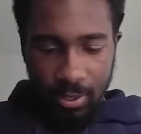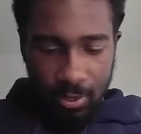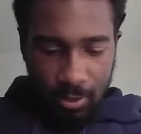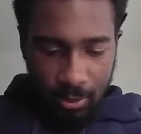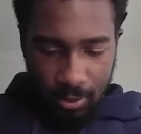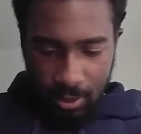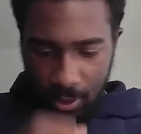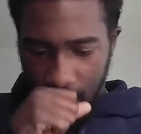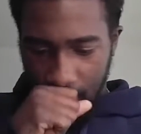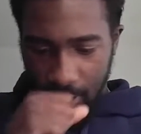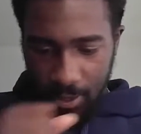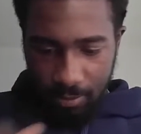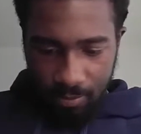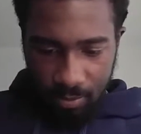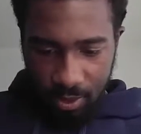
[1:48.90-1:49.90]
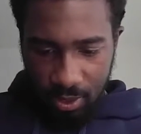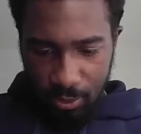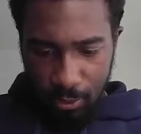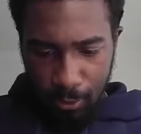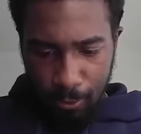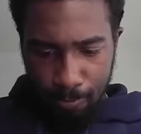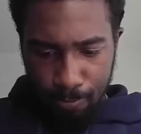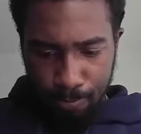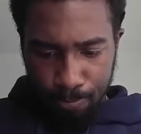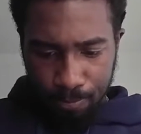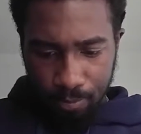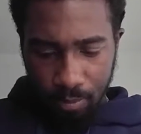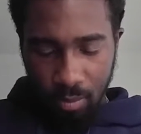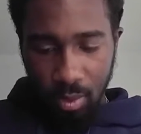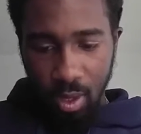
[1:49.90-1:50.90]
uh, Let's um,
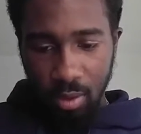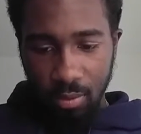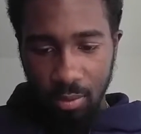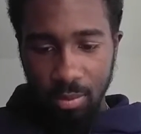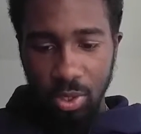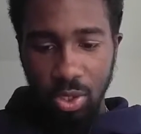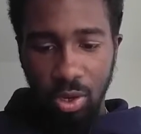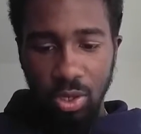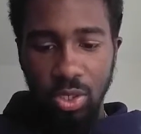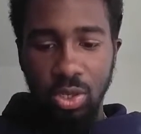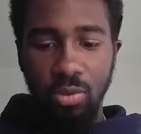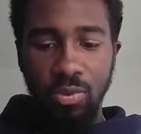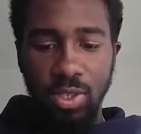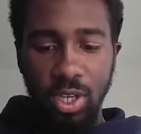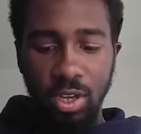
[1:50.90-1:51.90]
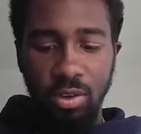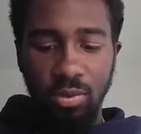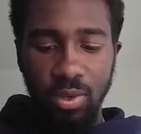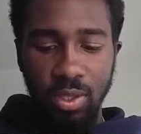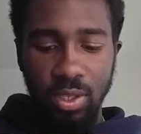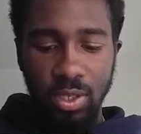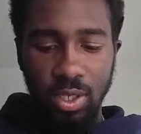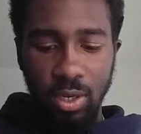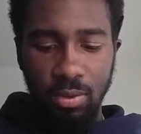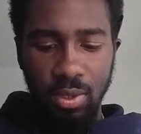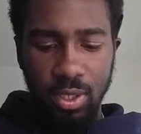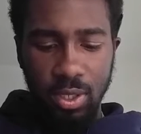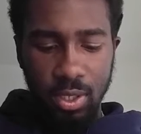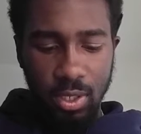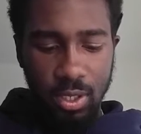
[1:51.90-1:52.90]
this off 2 Corinthians chapter
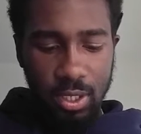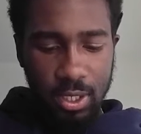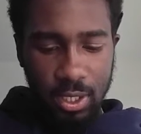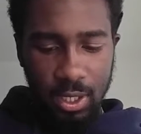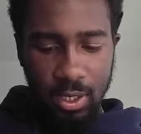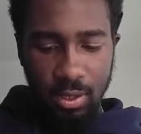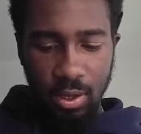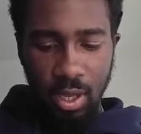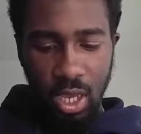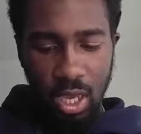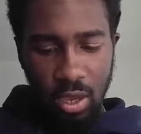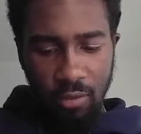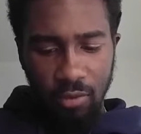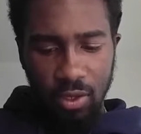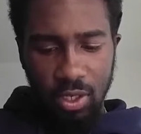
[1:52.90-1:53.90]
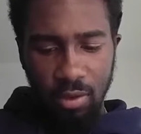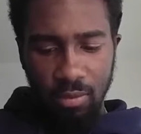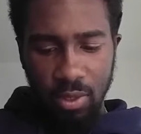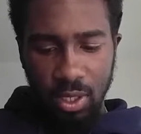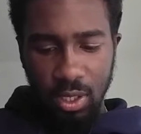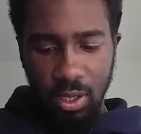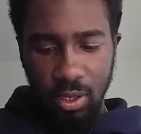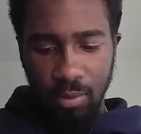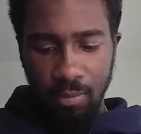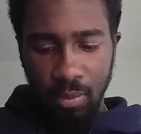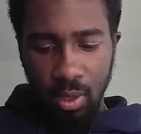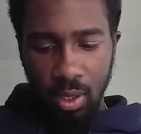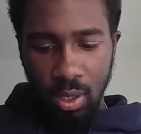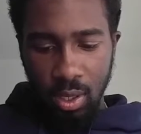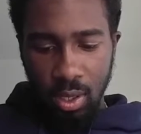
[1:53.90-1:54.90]
uh, 10, verse 17.
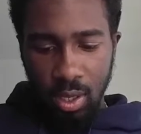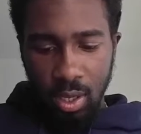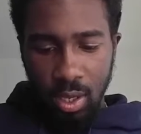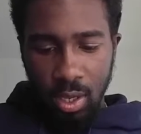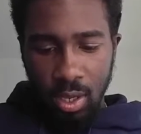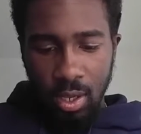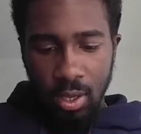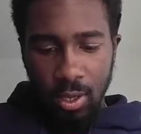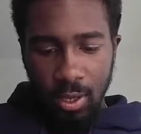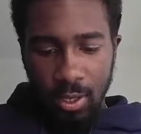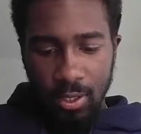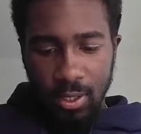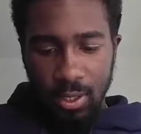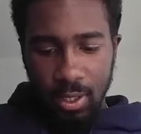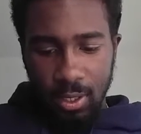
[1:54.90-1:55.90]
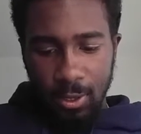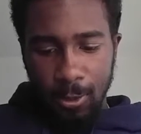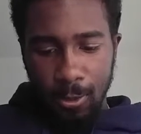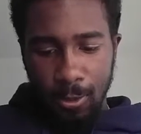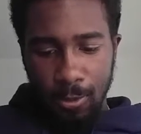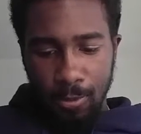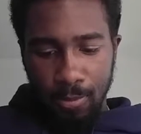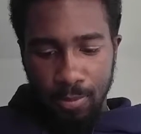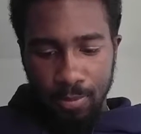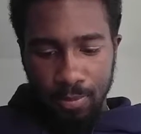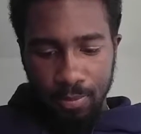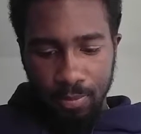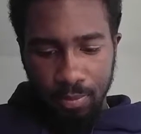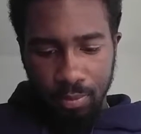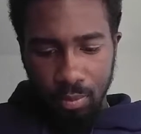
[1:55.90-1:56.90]
It says, um,
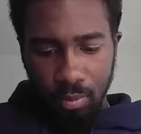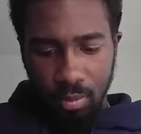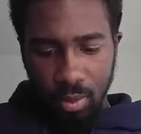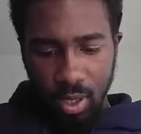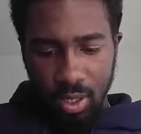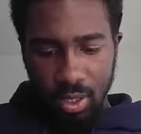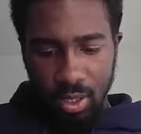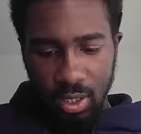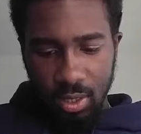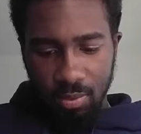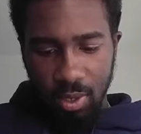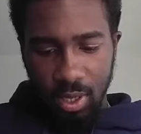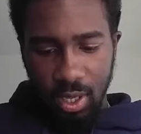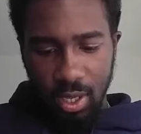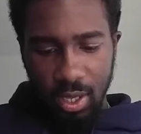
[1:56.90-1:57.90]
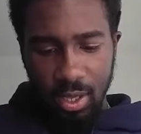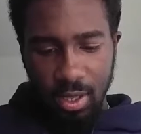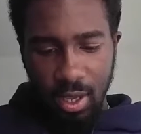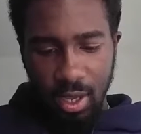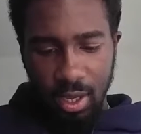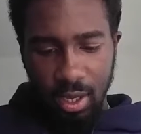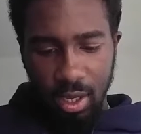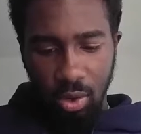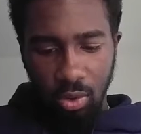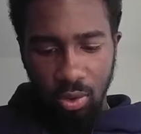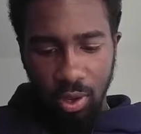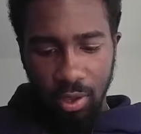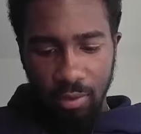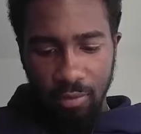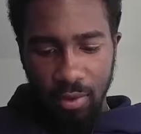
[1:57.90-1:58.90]
it says, but he that
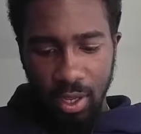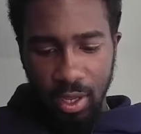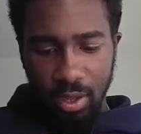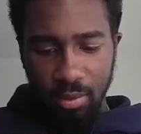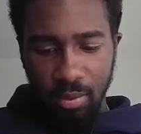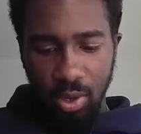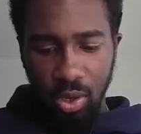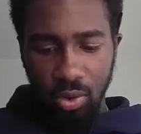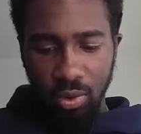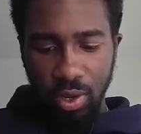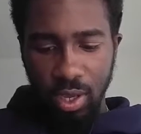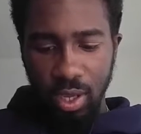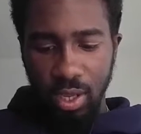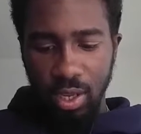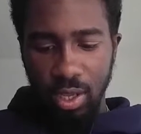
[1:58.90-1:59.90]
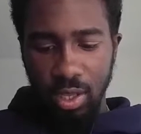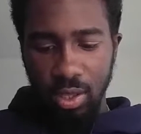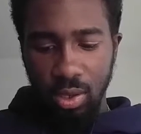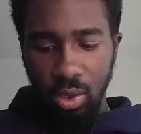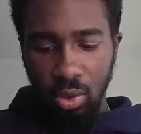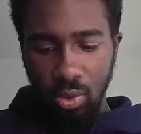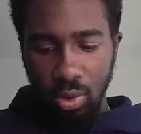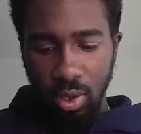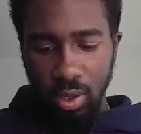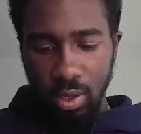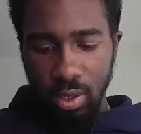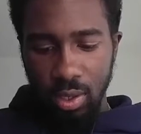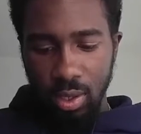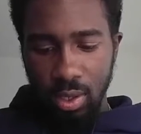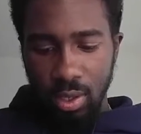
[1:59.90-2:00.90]
glorieth, let him glory in, in the Lord.
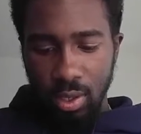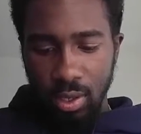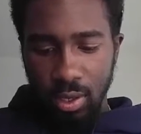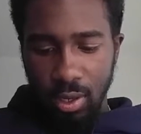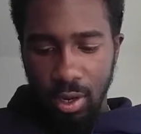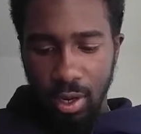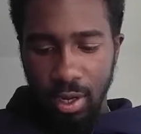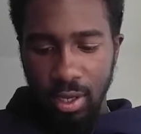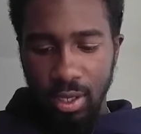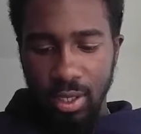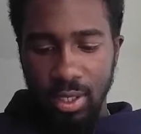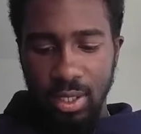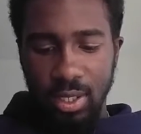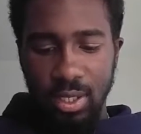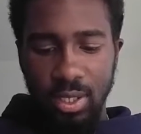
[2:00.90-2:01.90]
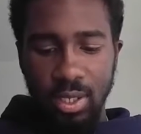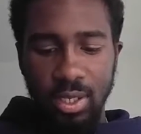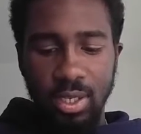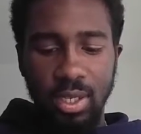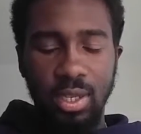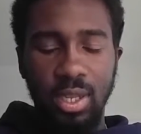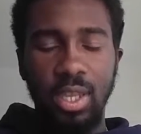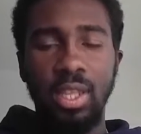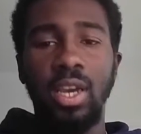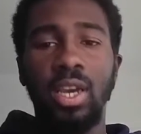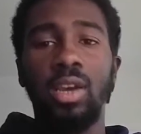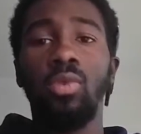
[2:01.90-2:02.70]
All right, it says, it says, he that